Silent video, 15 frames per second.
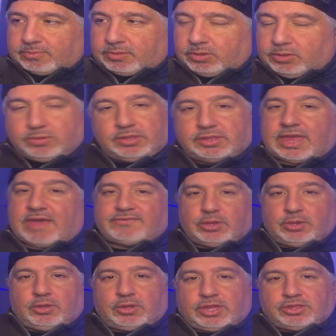you just have
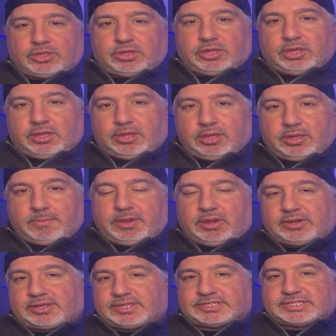to look at the
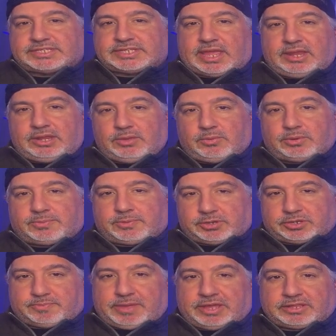American society with
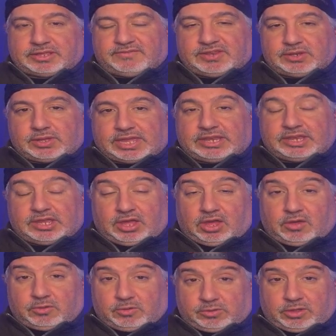perspective and look at
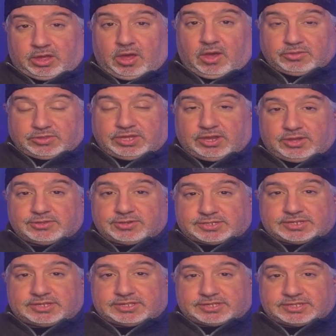all all the other
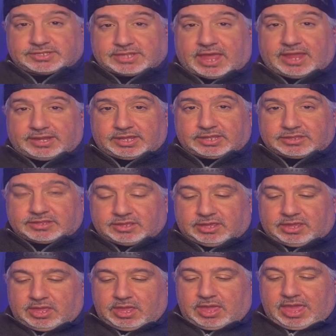societies
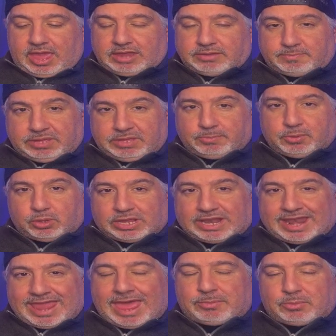and people
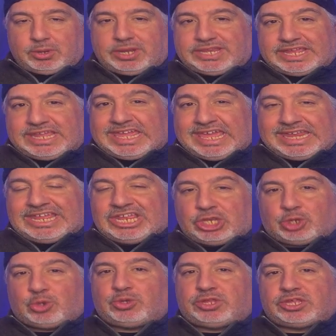clamoring to get
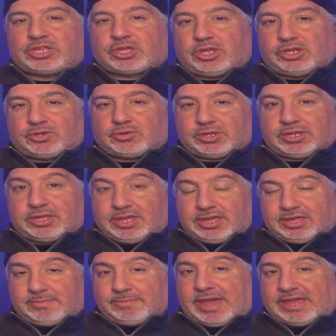into this country
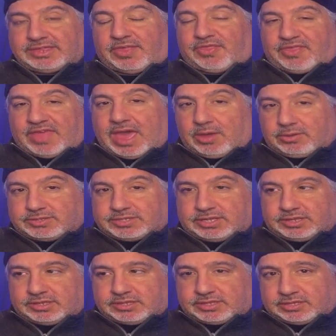by the
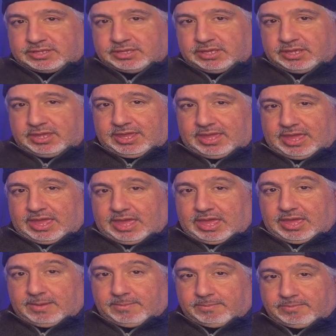thousands
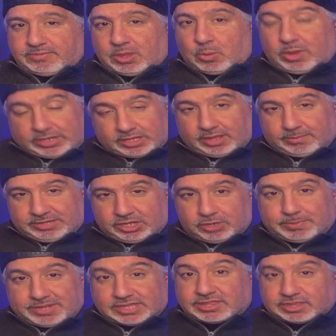um, they want to come
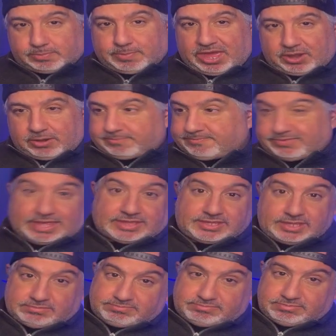here because it's better. That's
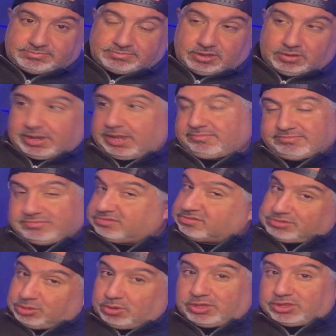it. All right.
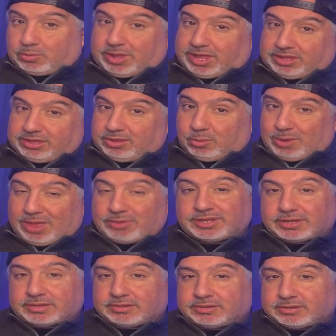So no other way around it.